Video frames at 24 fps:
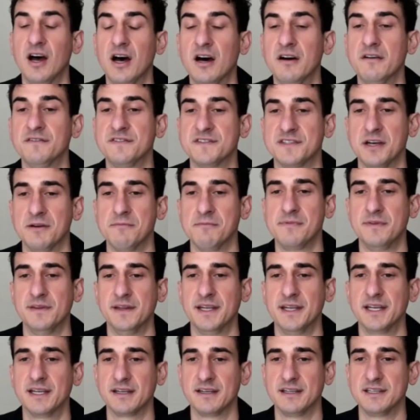of
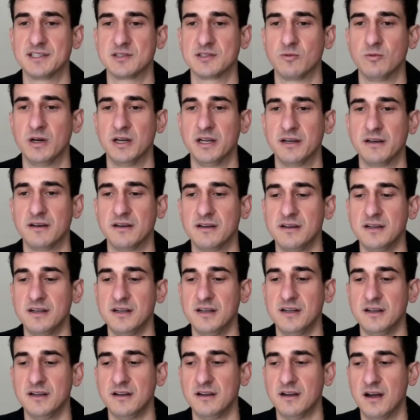something is what
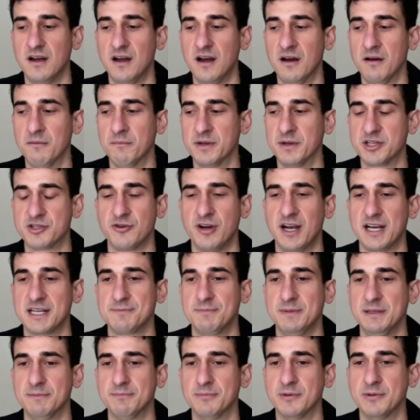um, attracts
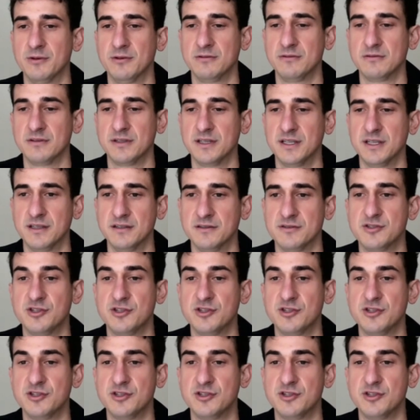people and